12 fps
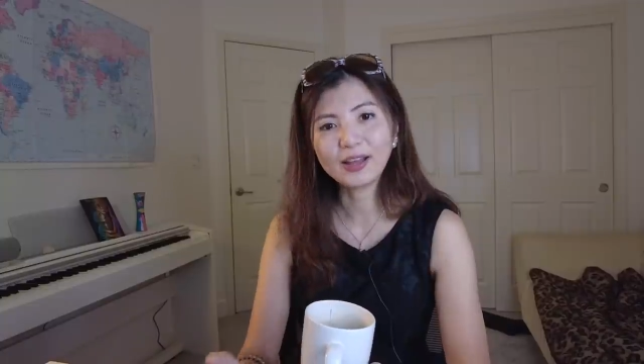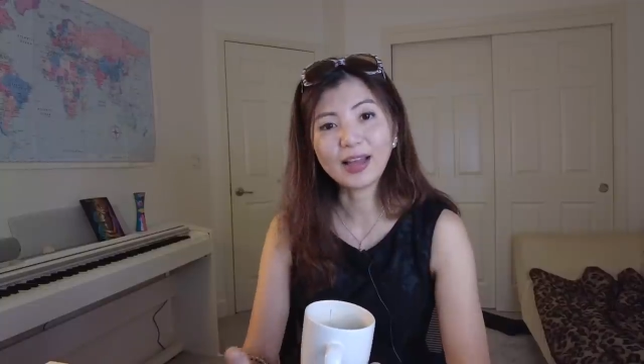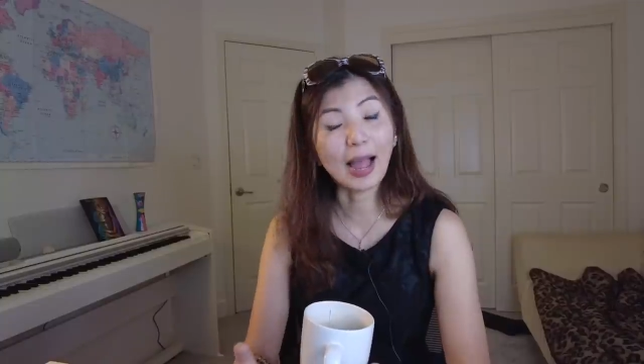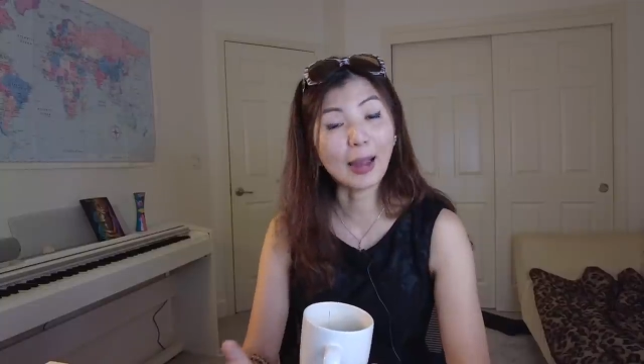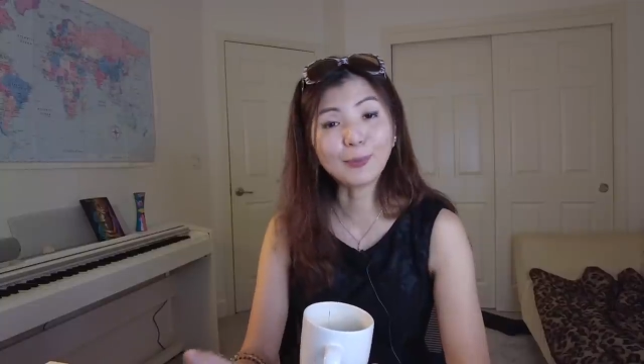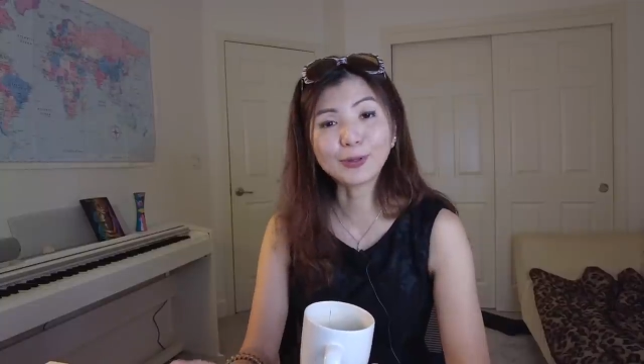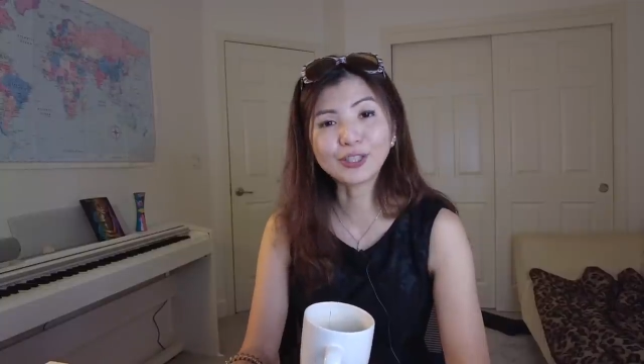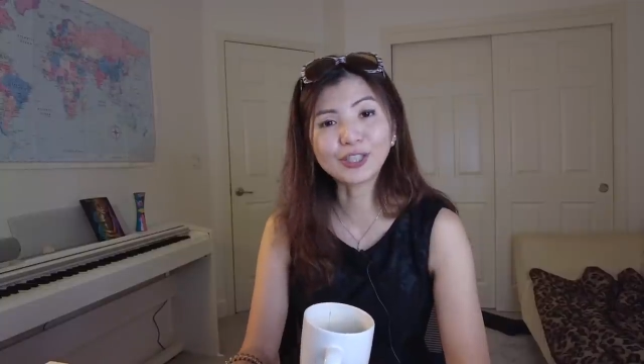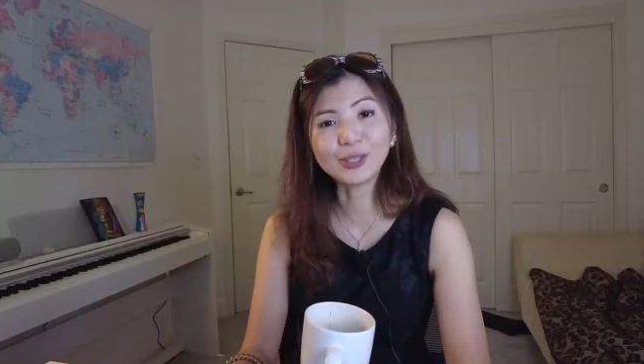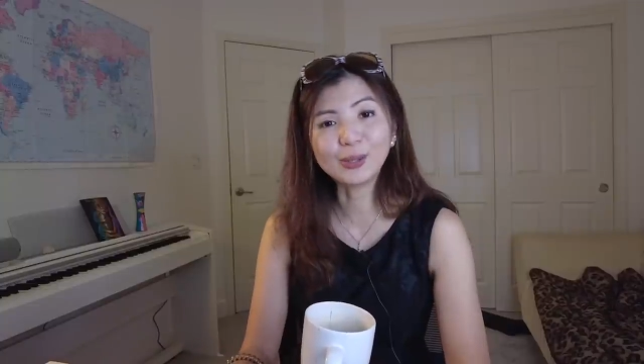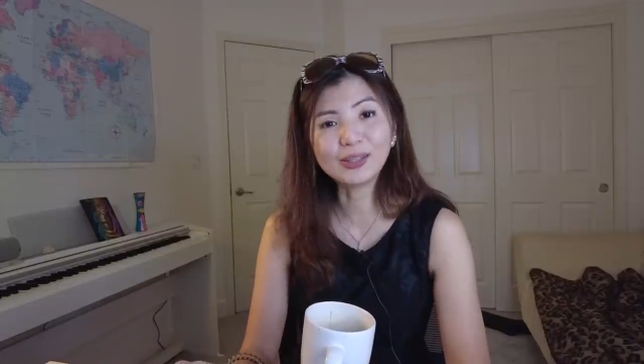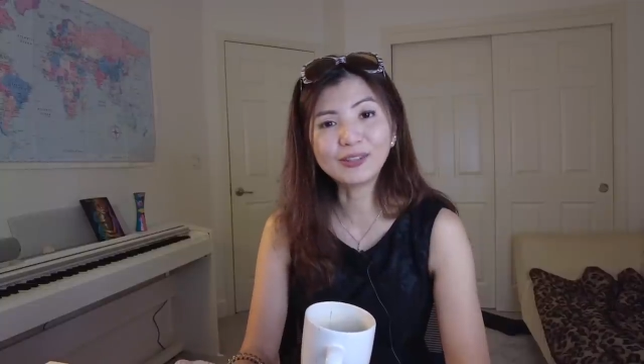I
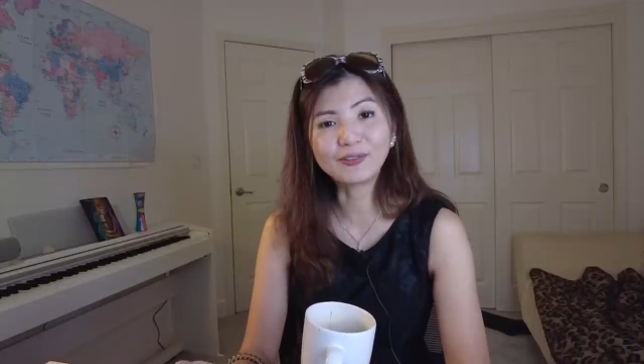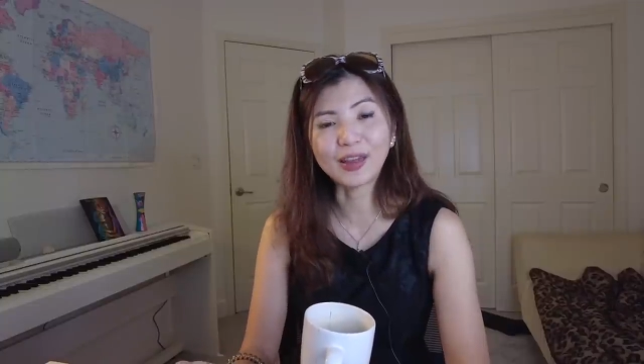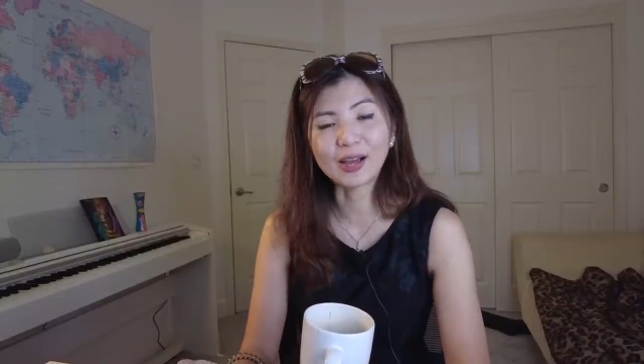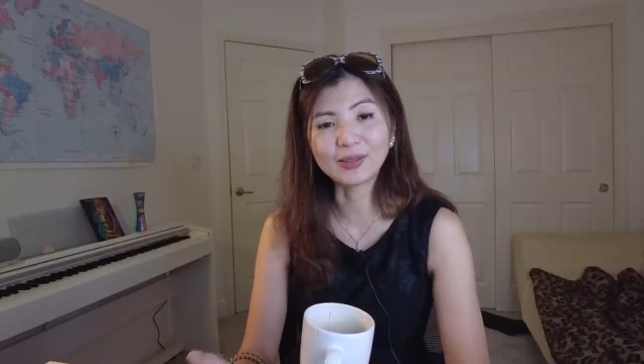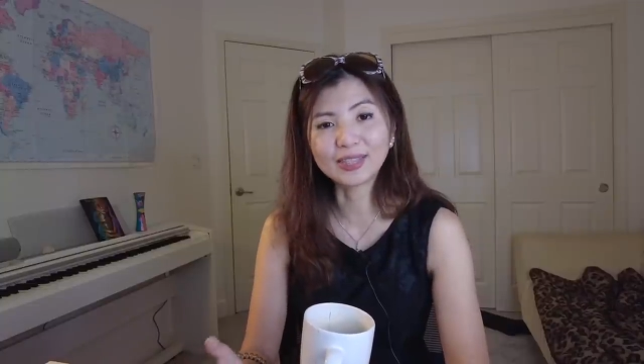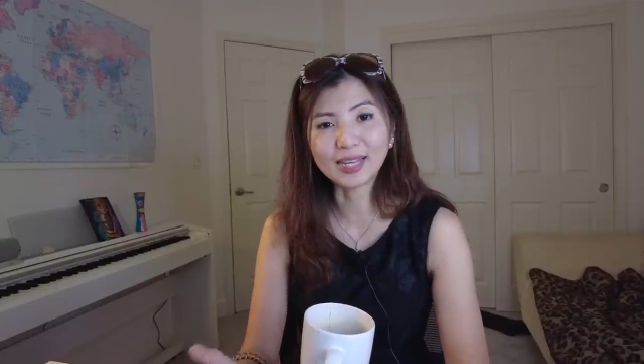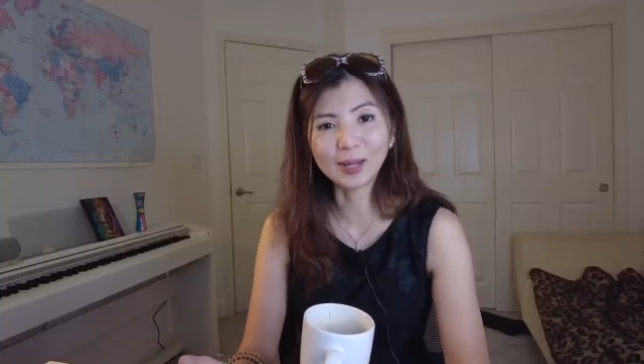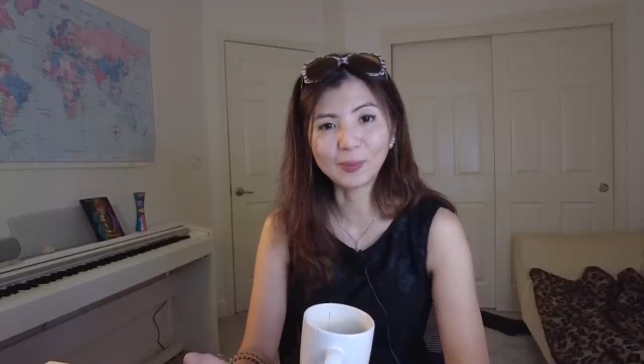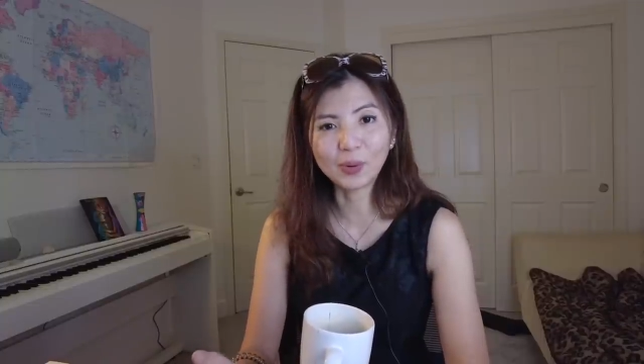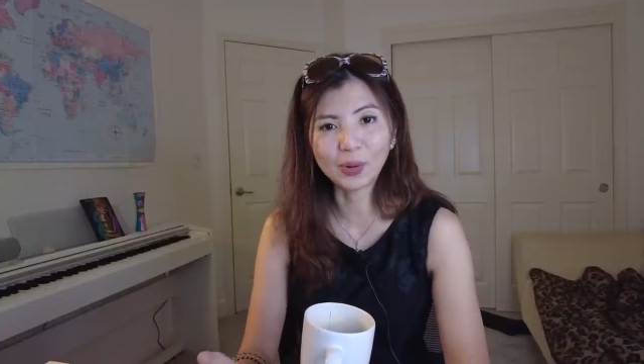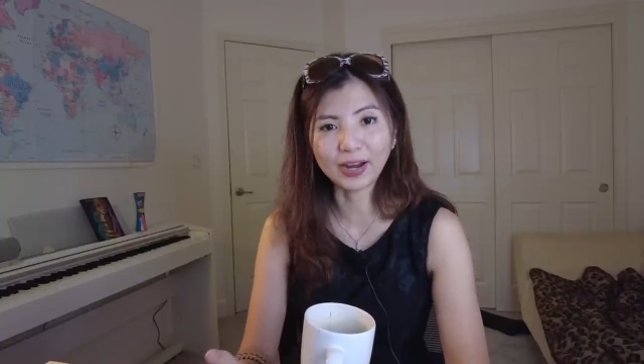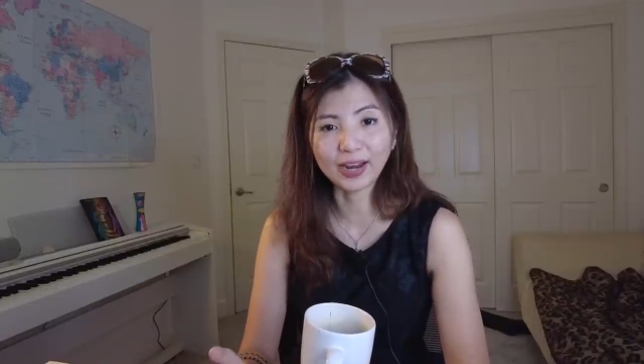personally found
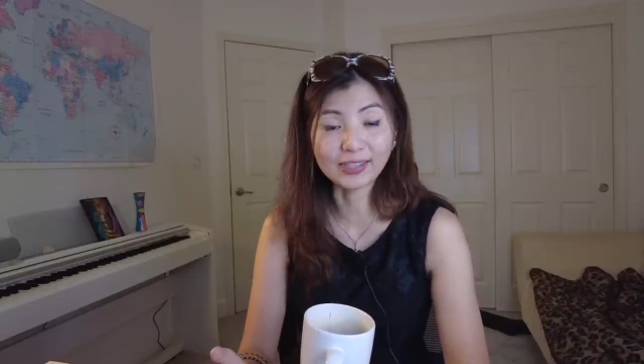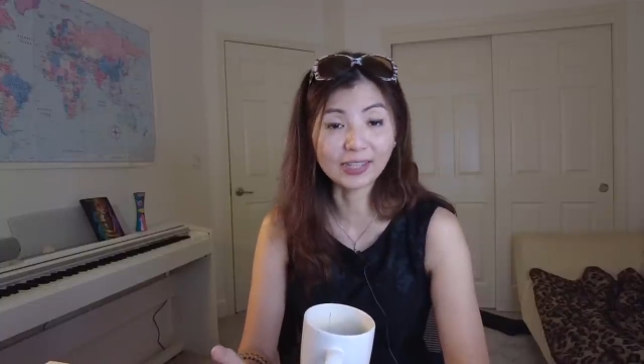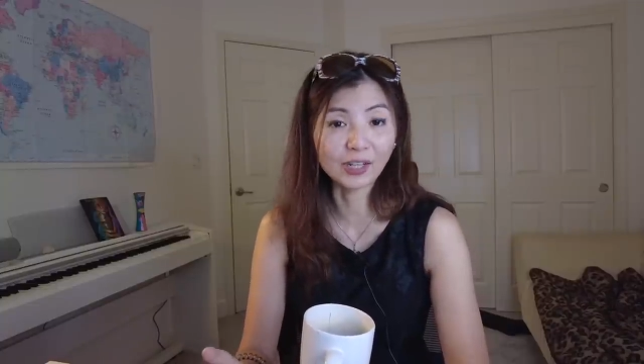Singapore is a